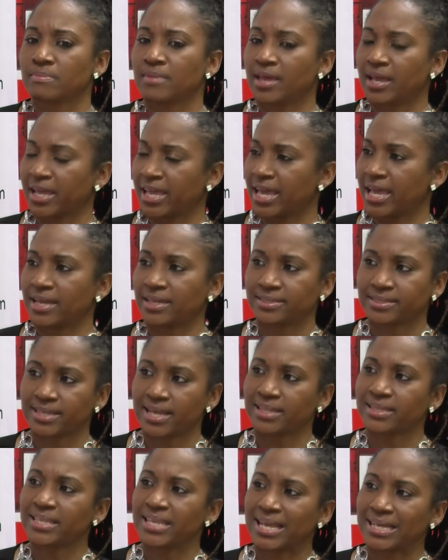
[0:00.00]
again, it's
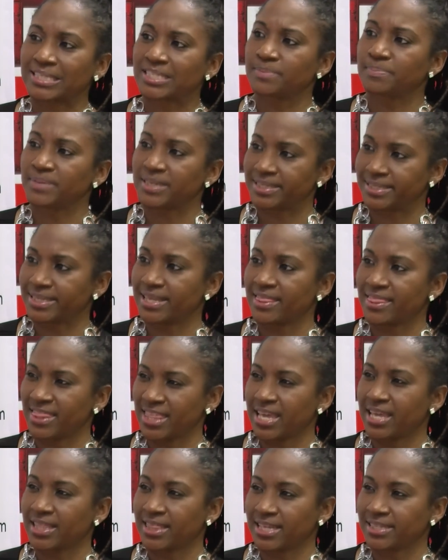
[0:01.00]
not the explicit
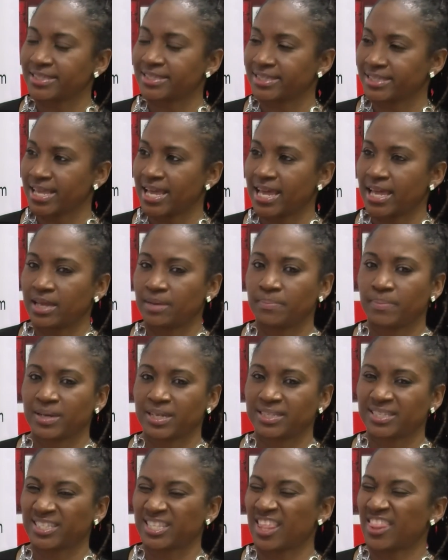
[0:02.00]
thing that's said, but
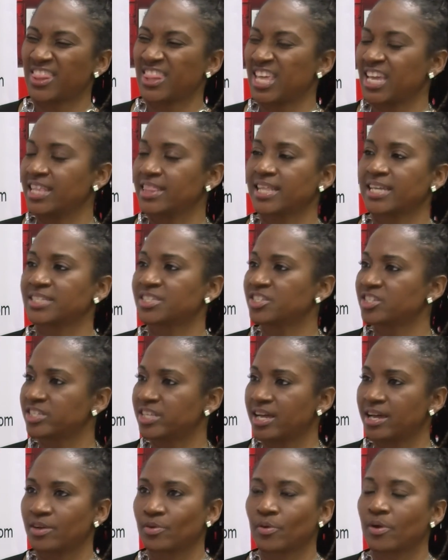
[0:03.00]
it's the thing that's
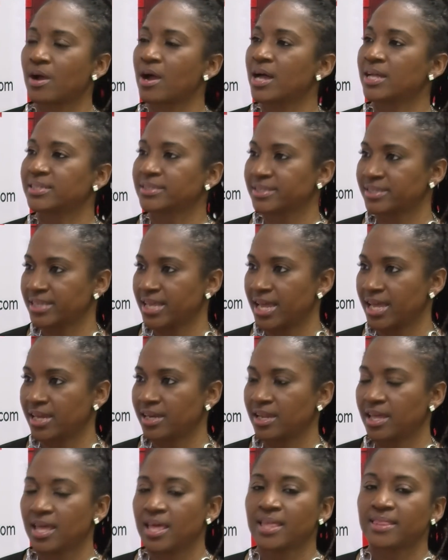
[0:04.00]
done or
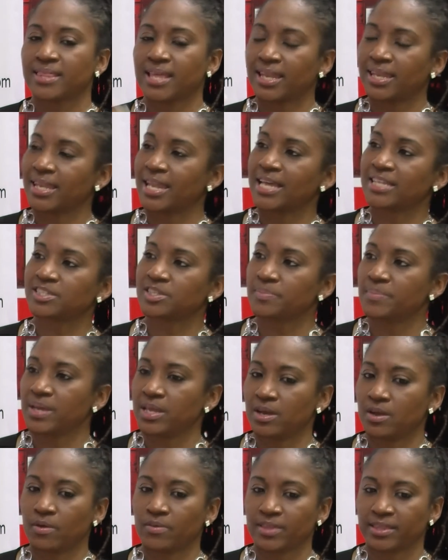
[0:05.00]
unsaid that lets me
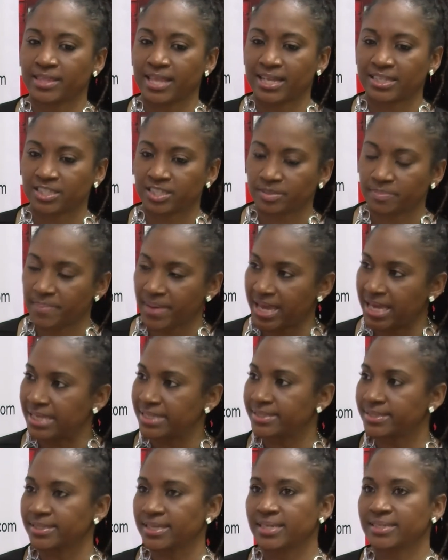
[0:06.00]
know that that
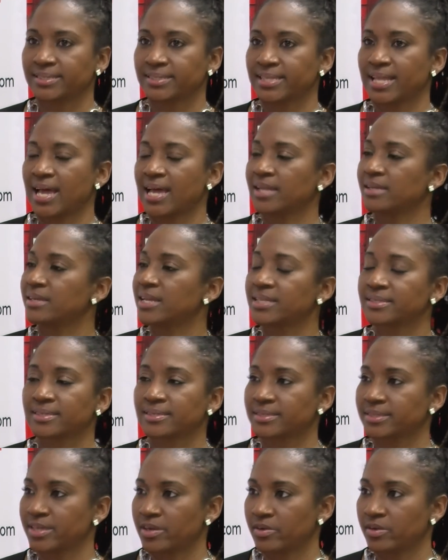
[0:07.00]
space is not
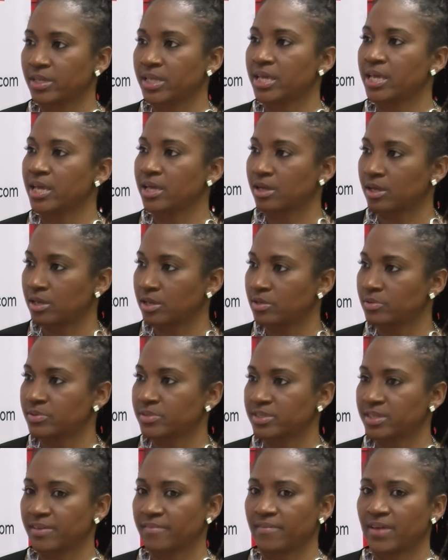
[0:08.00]
necessarily
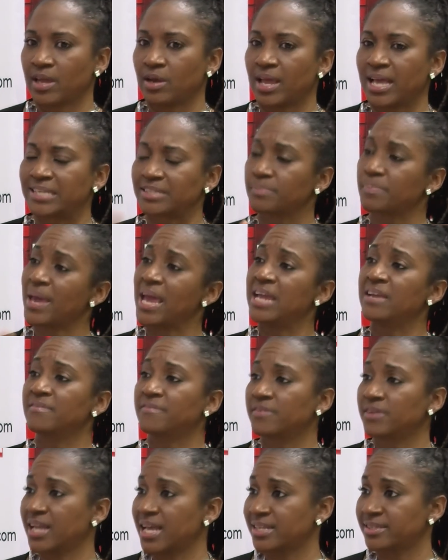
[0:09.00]
inclusive. And as
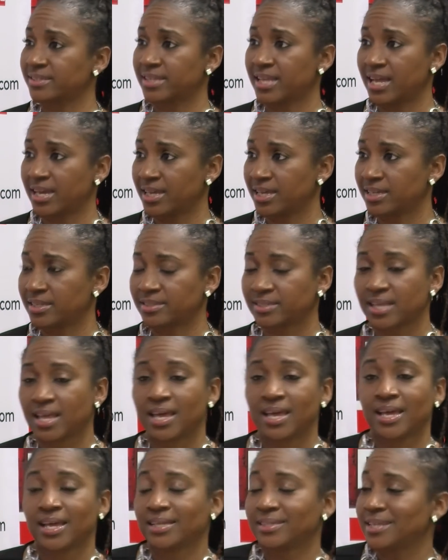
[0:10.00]
painful as that is,
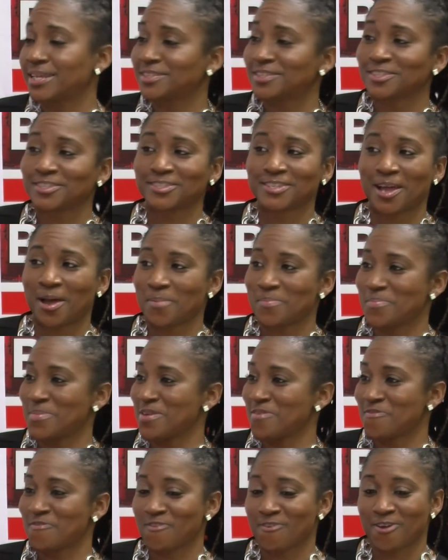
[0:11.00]
it doesn't stop
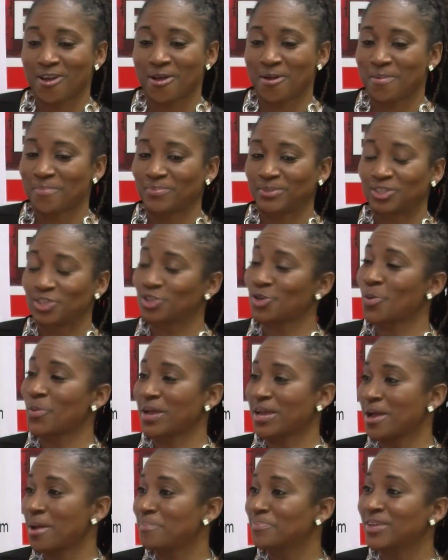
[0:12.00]
me from
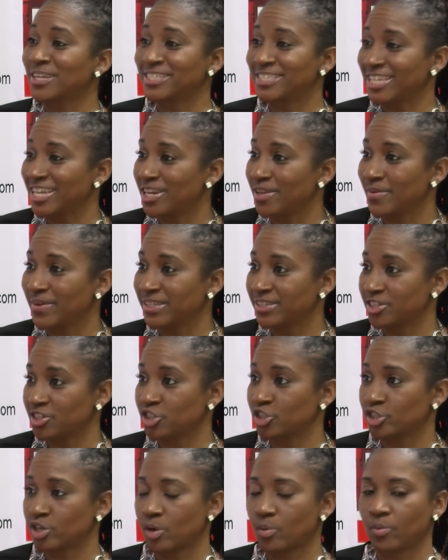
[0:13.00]
showing up, continuing to
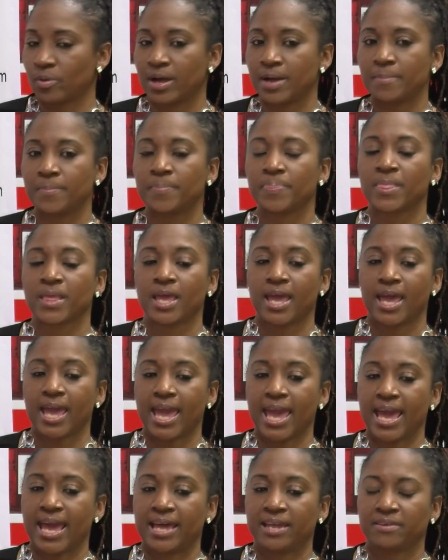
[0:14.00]
show up,
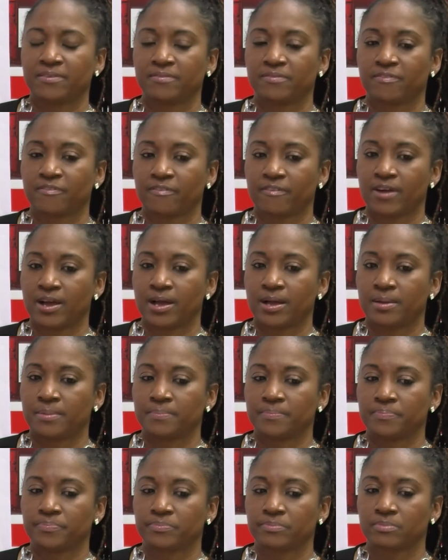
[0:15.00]
and
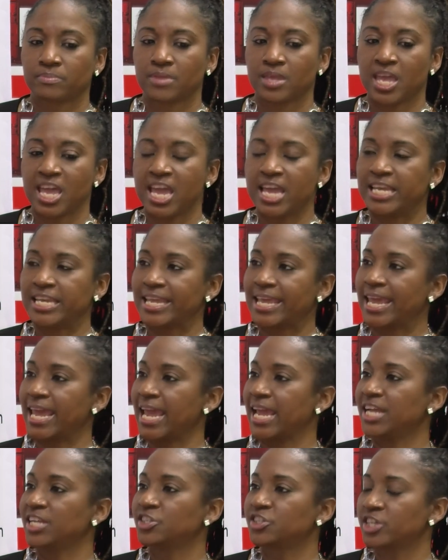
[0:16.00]
from
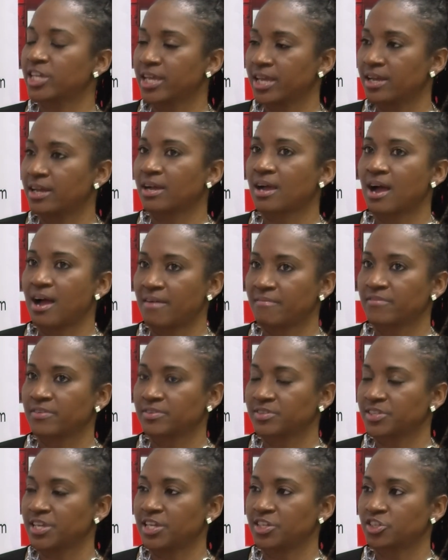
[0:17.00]
engaging in a
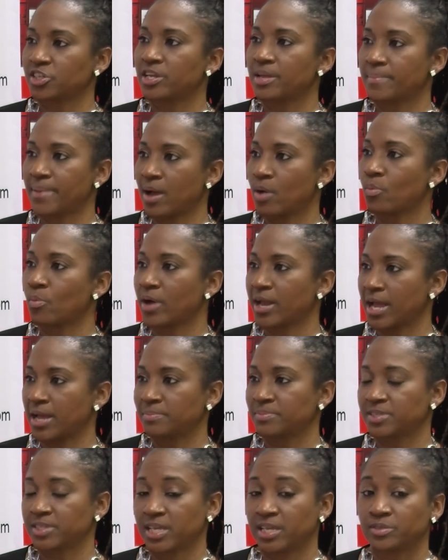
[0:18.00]
conversation about what
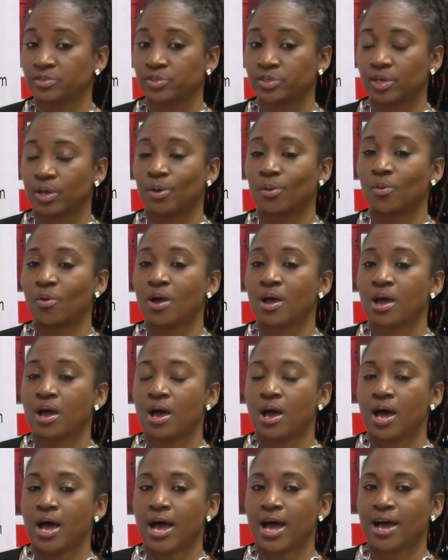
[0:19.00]
I'm seeing. So
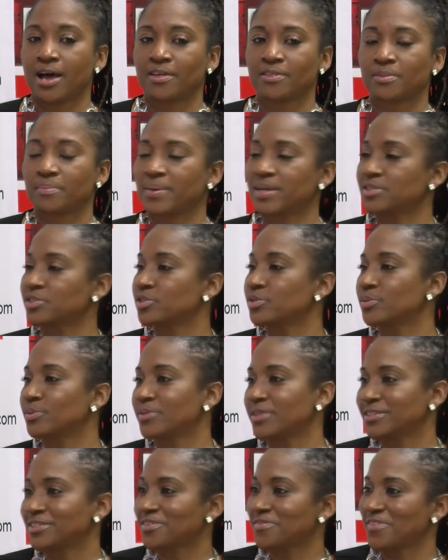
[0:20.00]
the best
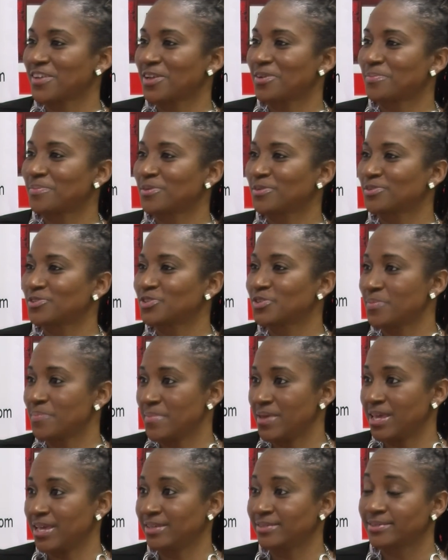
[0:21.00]
tool that's available to
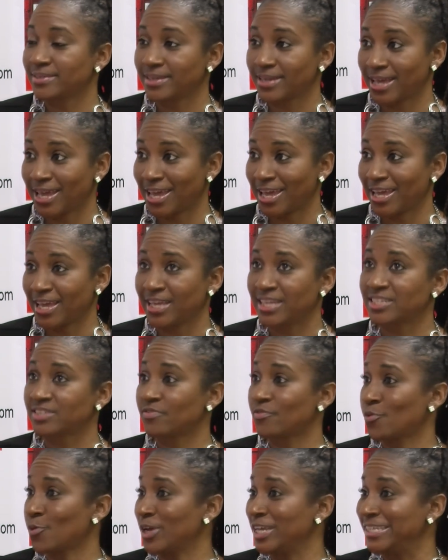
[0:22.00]
me today is
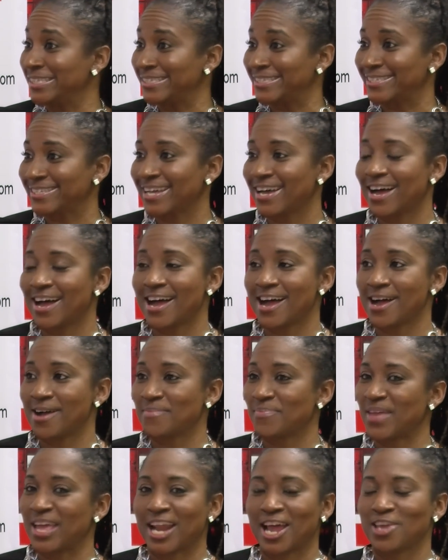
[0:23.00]
voice,
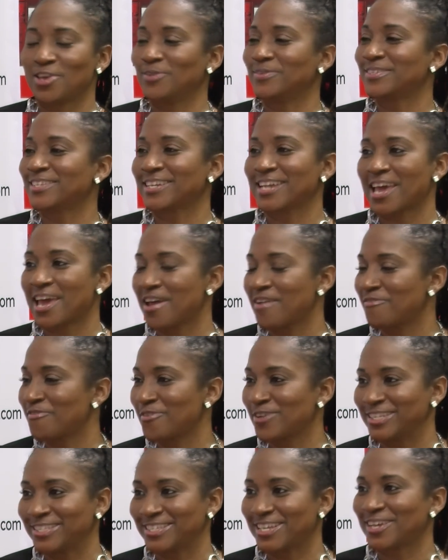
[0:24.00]
and I use it
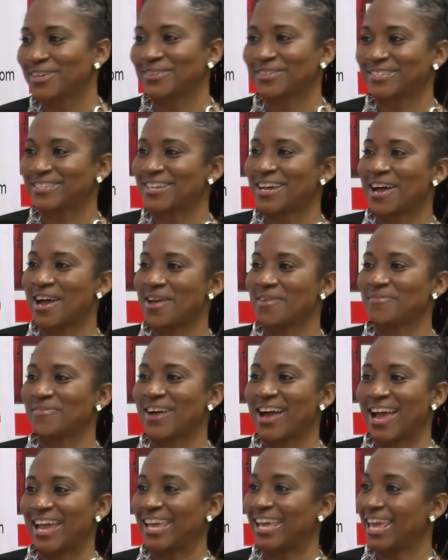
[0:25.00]
every single time
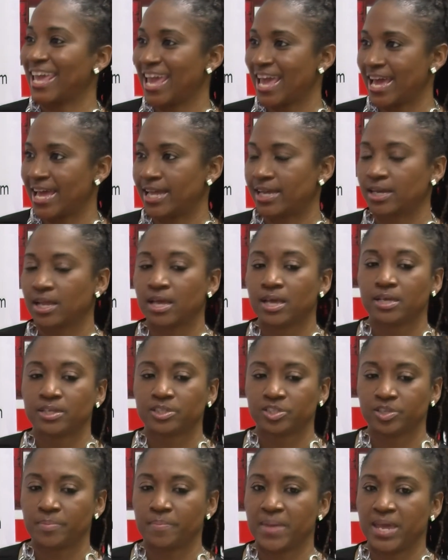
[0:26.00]
I can
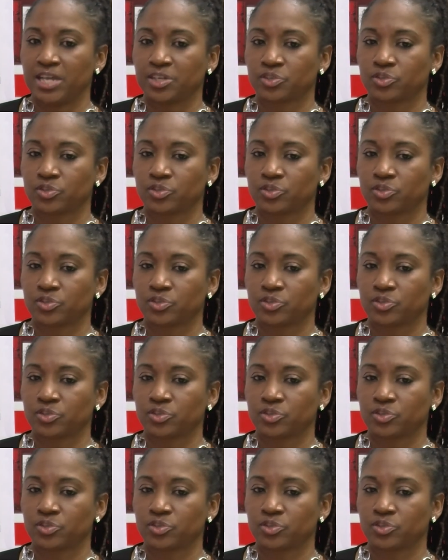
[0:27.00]
to make